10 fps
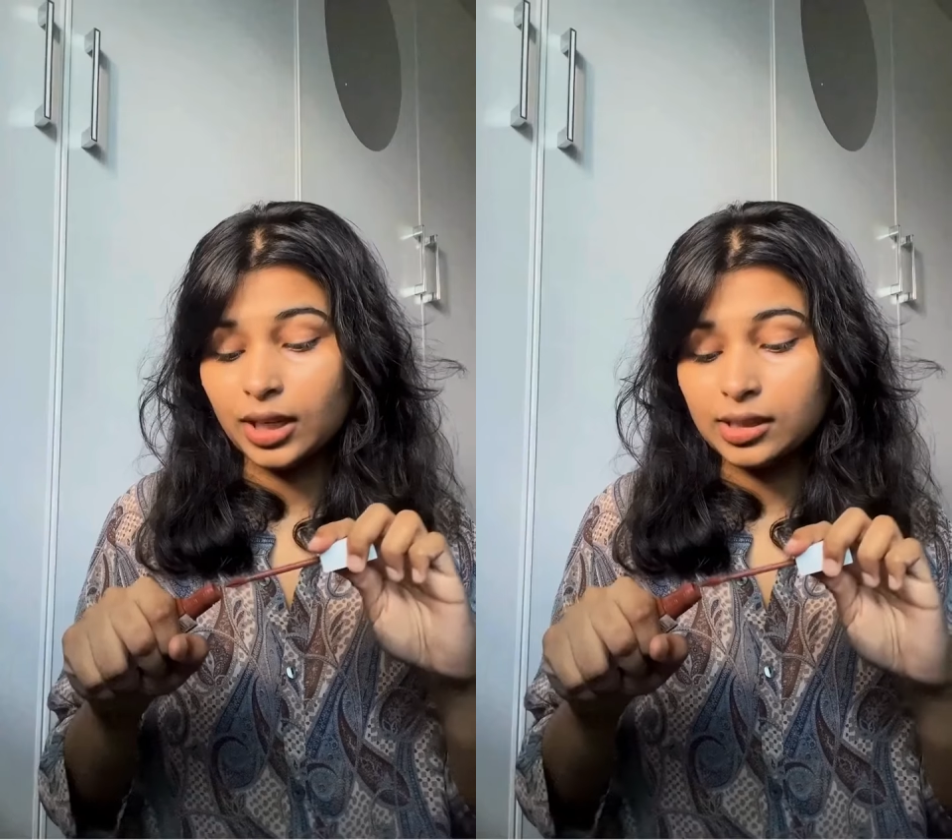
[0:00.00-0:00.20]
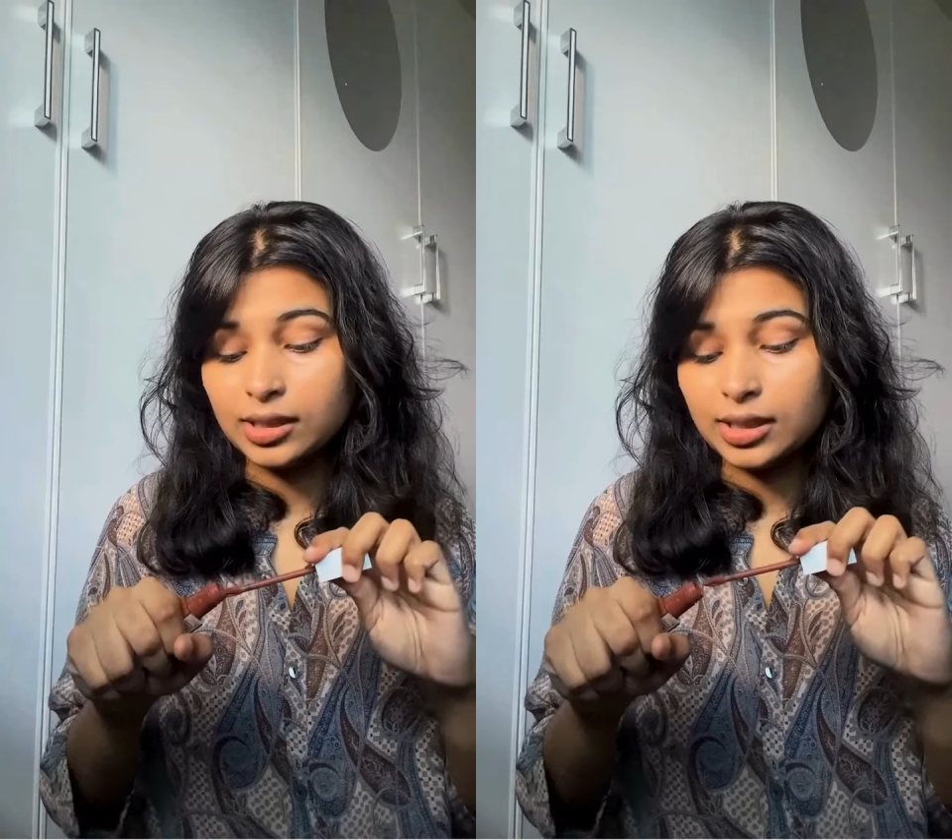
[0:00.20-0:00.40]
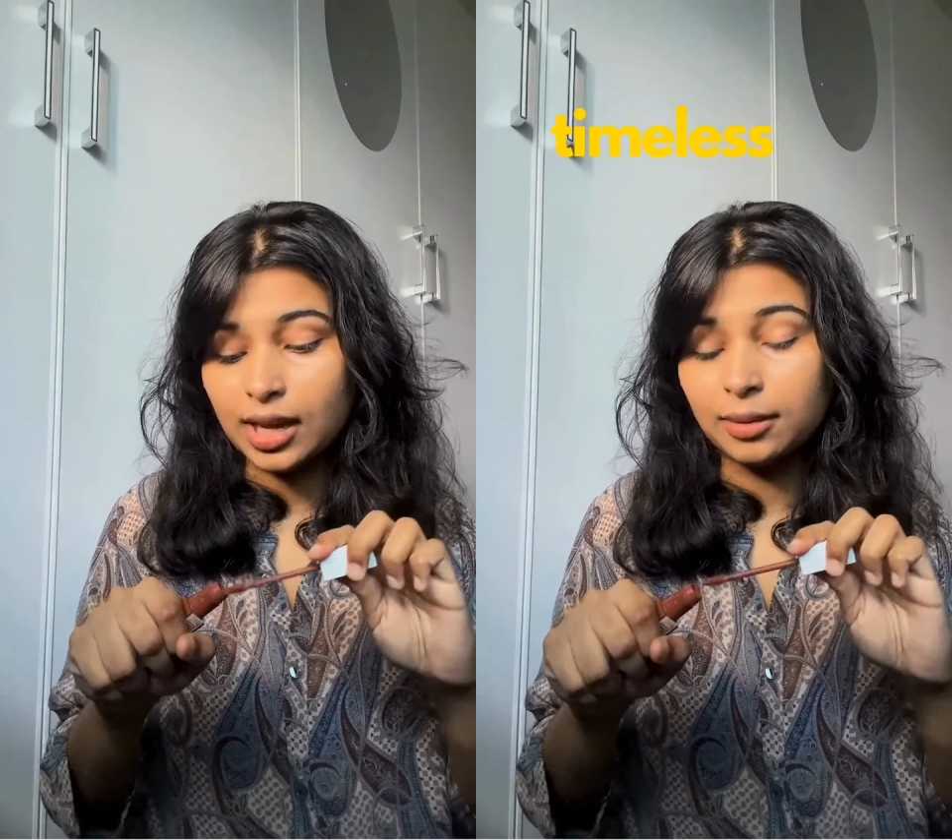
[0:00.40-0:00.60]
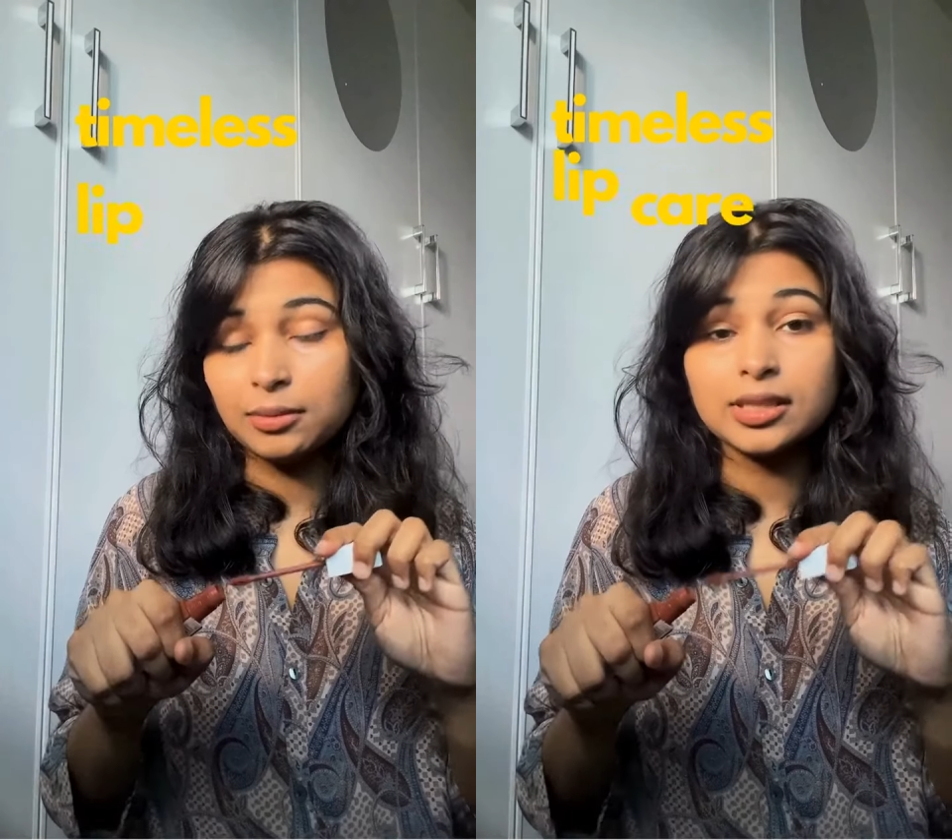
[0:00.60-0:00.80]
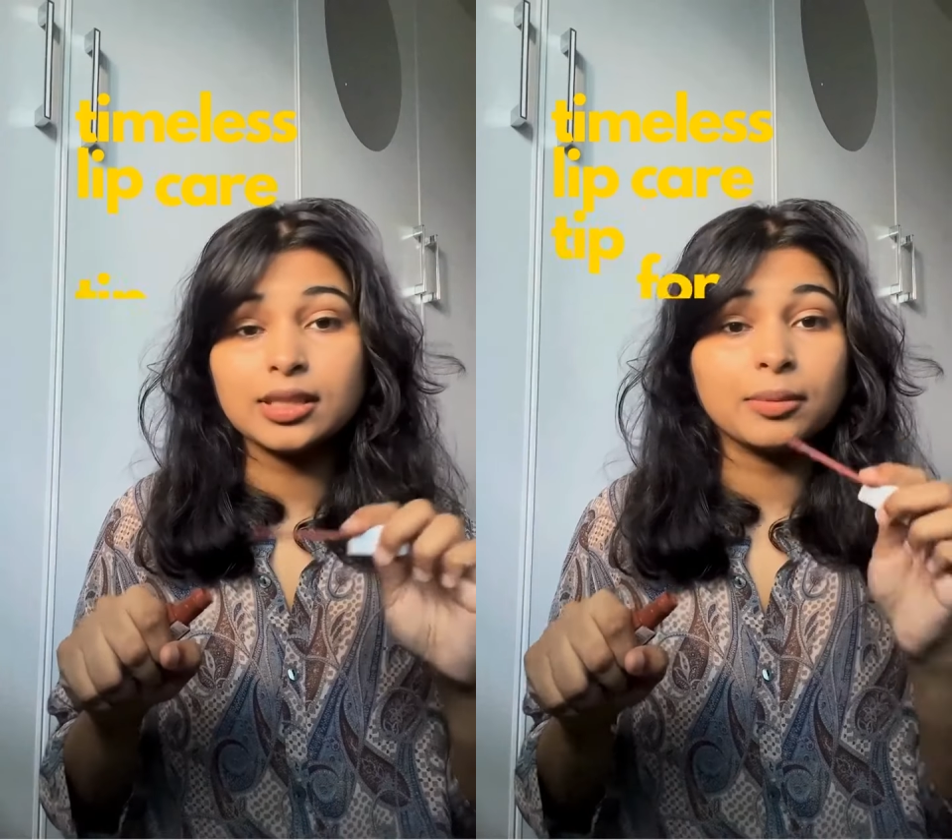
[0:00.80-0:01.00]
Here's a
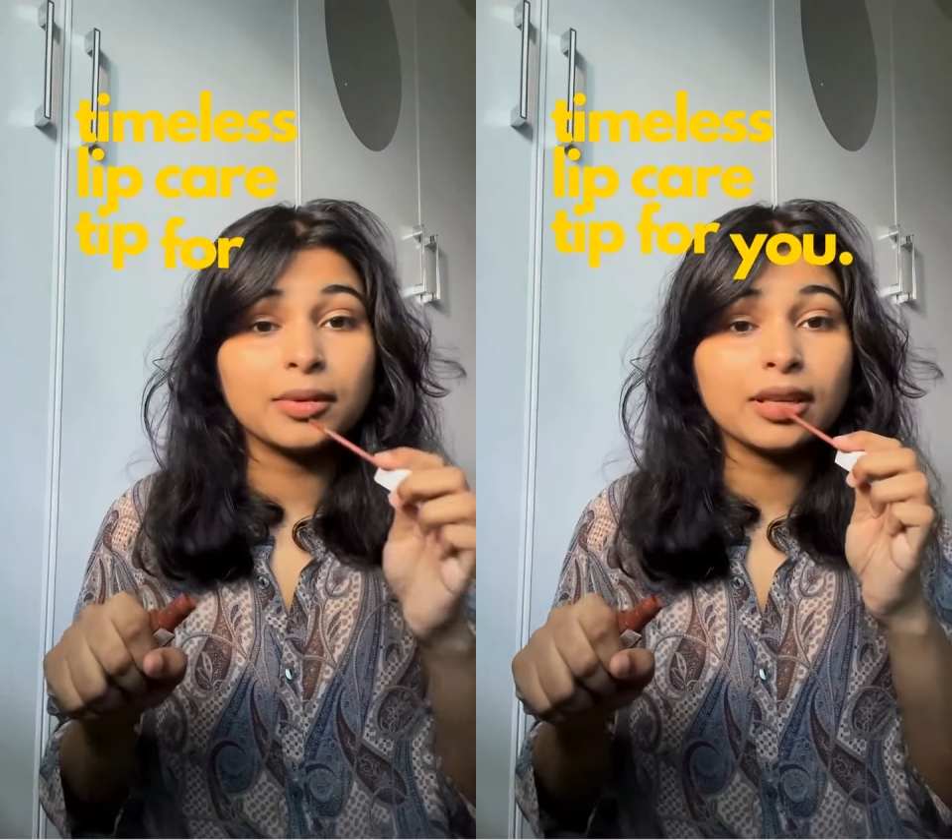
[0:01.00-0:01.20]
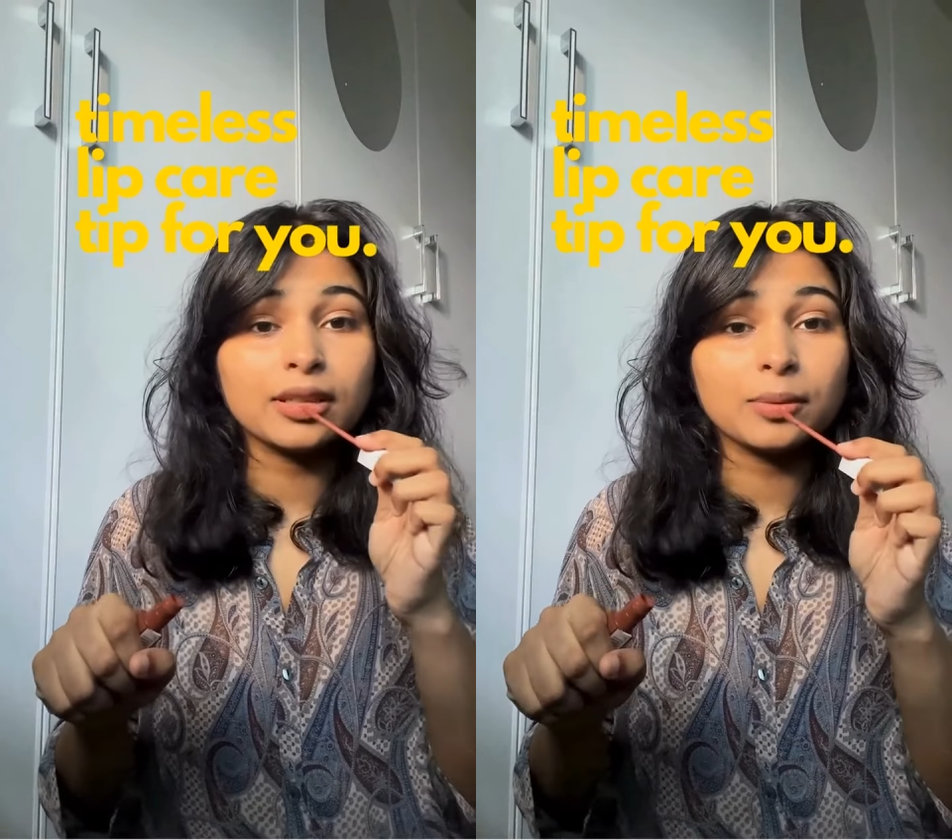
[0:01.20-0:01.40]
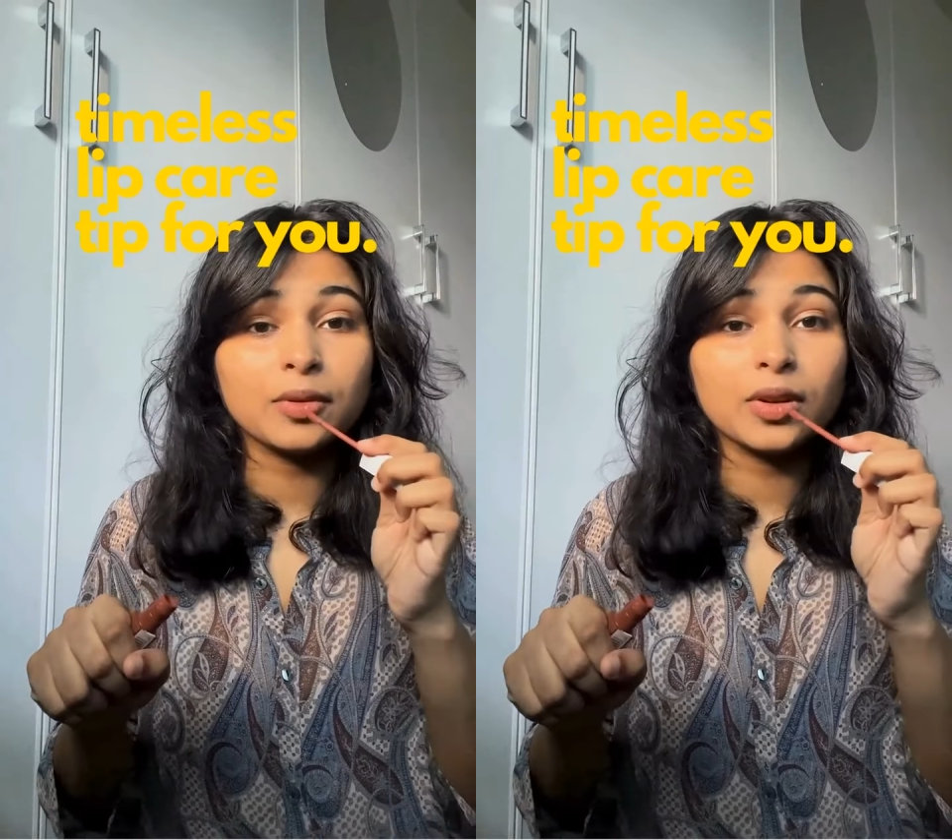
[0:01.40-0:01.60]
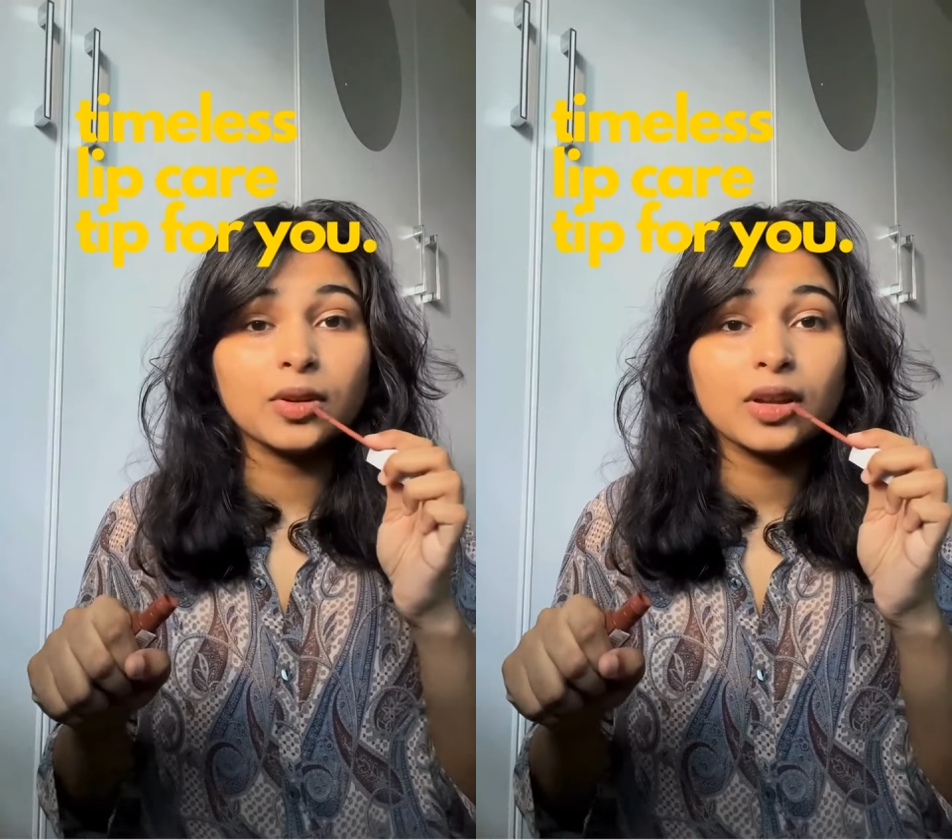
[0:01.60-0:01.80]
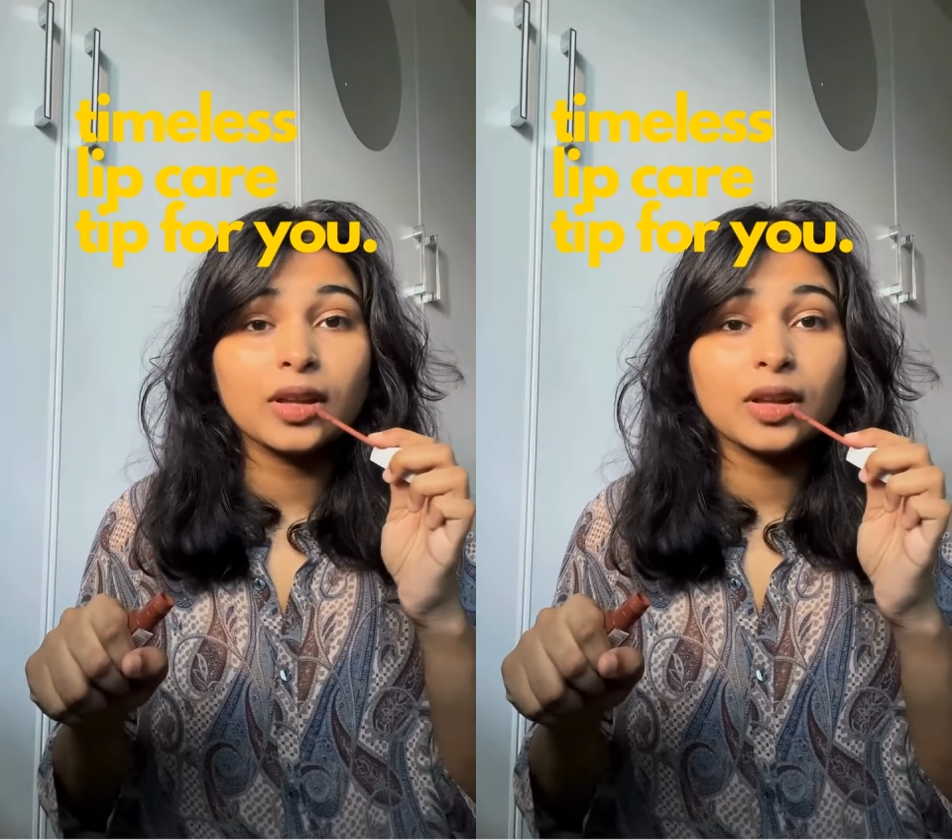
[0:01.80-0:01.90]
timeless lip care tip for you.